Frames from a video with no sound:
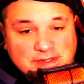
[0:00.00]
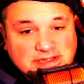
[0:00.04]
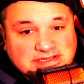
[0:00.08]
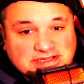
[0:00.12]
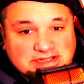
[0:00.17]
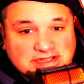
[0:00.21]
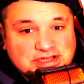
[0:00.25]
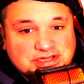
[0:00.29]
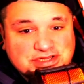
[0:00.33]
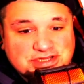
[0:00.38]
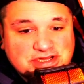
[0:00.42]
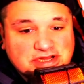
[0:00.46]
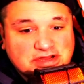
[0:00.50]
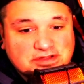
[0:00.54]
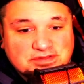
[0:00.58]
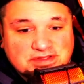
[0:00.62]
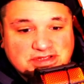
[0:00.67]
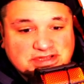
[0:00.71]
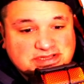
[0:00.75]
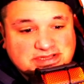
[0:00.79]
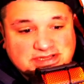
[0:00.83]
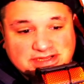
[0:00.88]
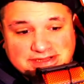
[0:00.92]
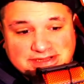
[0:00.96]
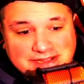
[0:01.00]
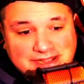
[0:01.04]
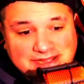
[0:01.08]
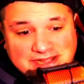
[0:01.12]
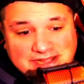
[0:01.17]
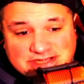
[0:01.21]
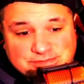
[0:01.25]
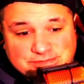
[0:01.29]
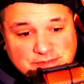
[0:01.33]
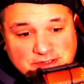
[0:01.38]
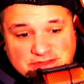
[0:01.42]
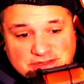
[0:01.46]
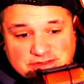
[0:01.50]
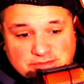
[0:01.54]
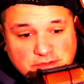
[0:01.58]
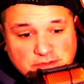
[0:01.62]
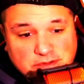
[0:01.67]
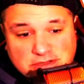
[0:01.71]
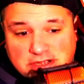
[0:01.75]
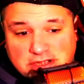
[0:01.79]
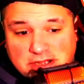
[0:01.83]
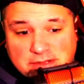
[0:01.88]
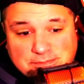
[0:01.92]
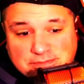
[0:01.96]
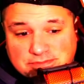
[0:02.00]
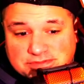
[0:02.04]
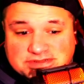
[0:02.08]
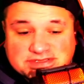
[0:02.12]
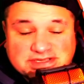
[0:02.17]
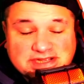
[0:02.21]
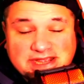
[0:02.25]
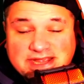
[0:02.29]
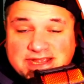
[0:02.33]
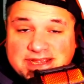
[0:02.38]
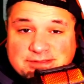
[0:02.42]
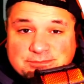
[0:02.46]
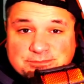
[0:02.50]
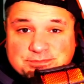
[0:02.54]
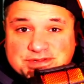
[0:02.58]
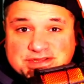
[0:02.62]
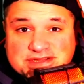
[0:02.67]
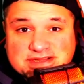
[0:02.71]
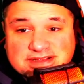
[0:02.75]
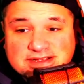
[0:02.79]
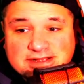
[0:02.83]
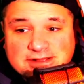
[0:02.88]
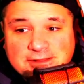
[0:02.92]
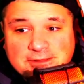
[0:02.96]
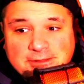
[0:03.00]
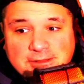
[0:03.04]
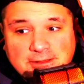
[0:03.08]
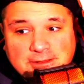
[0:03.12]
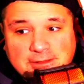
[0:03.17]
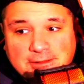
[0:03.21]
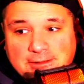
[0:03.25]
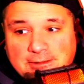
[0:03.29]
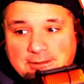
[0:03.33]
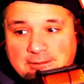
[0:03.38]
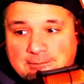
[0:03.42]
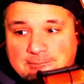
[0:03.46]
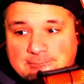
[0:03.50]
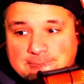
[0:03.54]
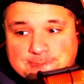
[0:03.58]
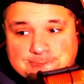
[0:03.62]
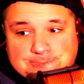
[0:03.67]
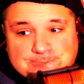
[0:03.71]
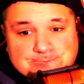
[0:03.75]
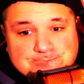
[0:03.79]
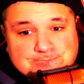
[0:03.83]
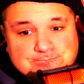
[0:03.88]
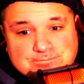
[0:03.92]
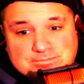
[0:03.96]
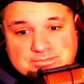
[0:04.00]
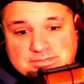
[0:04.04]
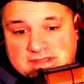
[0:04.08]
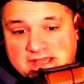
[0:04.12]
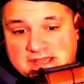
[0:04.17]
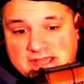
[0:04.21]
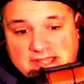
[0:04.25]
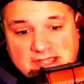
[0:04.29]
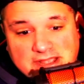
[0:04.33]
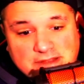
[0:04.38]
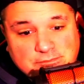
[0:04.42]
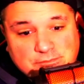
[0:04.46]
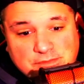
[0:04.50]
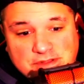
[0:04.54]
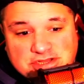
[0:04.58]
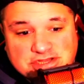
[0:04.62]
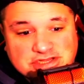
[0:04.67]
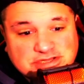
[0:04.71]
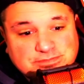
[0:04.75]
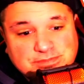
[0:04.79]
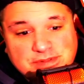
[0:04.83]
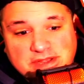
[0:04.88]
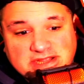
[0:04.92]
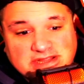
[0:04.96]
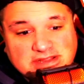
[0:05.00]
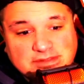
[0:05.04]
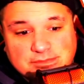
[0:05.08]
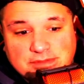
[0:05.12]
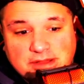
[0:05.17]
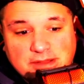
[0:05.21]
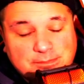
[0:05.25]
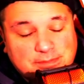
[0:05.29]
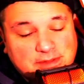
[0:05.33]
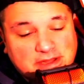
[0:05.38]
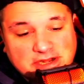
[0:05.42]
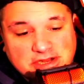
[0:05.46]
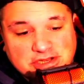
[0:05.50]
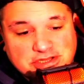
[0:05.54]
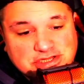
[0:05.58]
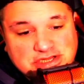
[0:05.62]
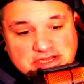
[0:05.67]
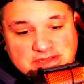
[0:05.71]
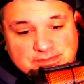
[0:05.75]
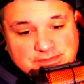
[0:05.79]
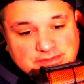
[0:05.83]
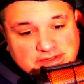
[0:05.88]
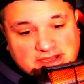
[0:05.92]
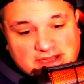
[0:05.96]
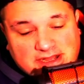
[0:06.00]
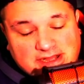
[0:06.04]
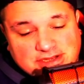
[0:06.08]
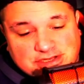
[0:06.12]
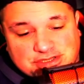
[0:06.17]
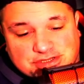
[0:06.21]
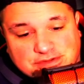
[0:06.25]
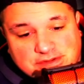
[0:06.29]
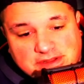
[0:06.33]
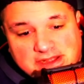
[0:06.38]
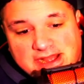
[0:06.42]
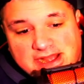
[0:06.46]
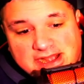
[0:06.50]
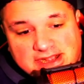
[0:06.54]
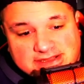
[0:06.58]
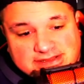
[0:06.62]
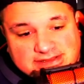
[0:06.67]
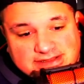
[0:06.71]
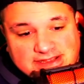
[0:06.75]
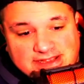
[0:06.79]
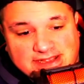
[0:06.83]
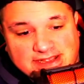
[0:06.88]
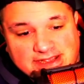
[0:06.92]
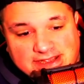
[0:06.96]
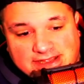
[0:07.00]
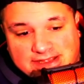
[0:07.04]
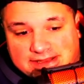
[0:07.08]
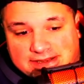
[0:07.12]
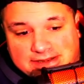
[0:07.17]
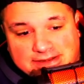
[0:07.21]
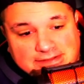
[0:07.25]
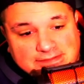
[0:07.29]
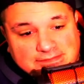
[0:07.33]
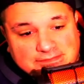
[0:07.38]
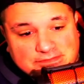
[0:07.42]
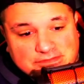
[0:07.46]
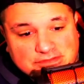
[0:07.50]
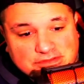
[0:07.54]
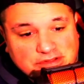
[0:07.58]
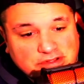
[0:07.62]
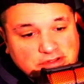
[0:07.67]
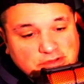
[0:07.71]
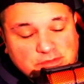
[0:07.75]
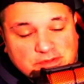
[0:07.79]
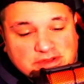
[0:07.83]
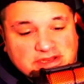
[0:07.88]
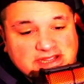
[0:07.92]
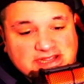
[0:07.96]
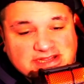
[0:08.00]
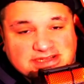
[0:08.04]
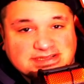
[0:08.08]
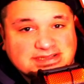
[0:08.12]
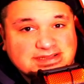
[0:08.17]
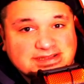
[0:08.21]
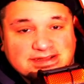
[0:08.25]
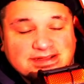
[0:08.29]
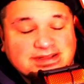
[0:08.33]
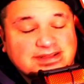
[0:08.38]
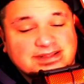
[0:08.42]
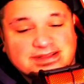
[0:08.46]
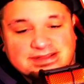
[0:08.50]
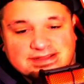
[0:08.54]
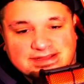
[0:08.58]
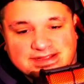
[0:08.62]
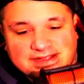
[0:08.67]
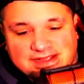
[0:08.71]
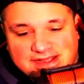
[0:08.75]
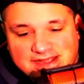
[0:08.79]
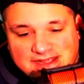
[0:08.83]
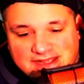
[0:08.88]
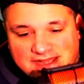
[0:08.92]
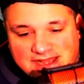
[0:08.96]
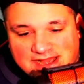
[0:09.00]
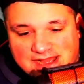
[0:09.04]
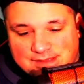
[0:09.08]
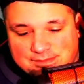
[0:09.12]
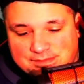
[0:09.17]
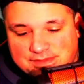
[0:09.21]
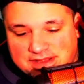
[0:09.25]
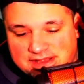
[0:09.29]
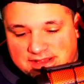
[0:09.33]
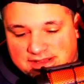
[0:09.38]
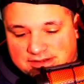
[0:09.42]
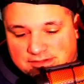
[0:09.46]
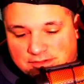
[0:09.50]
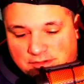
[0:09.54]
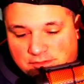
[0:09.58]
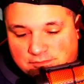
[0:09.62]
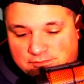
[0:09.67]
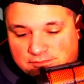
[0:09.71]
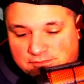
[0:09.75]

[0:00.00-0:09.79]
to this year, this is a guy that's been to a couple teams. And we just picked him up on a cheap contract, and look what he's done. I mean, over